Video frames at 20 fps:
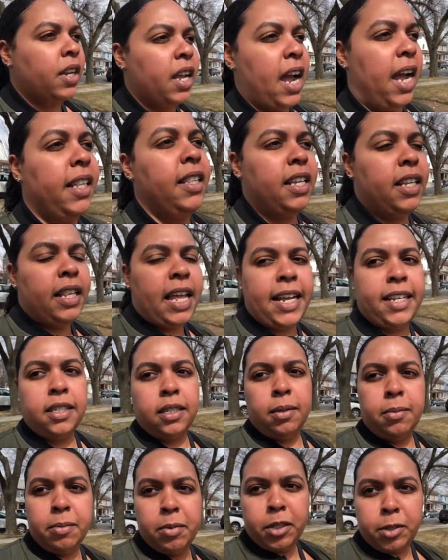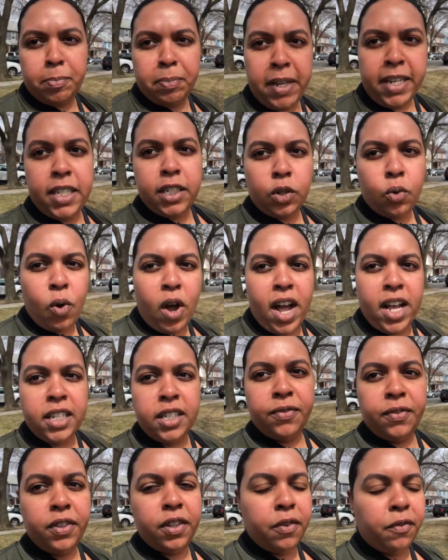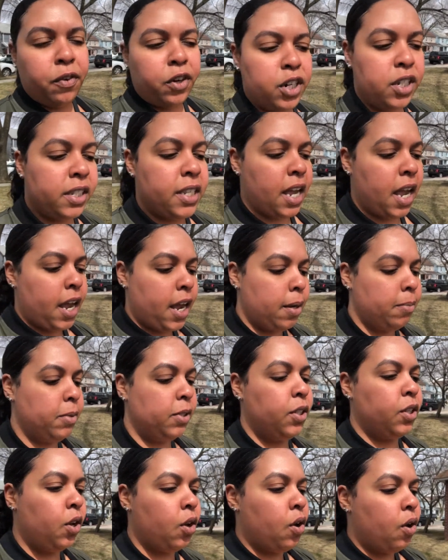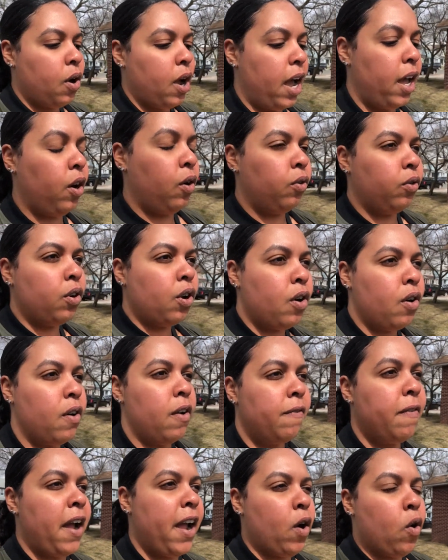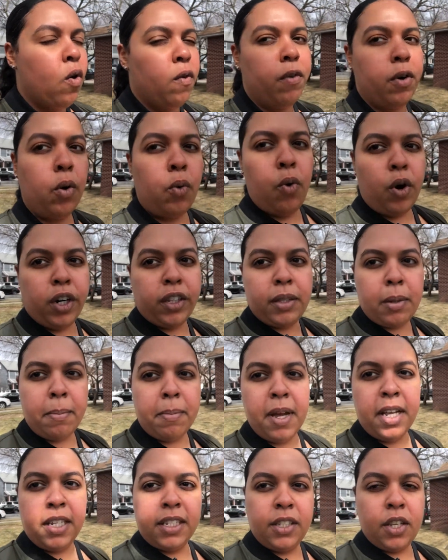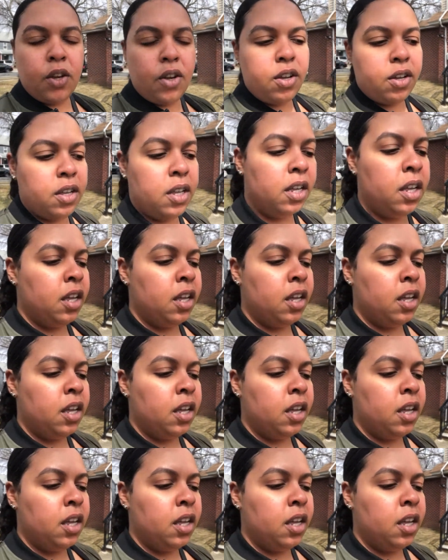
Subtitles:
I did like some split squats for the first time, so I don't know if I overworked the muscle.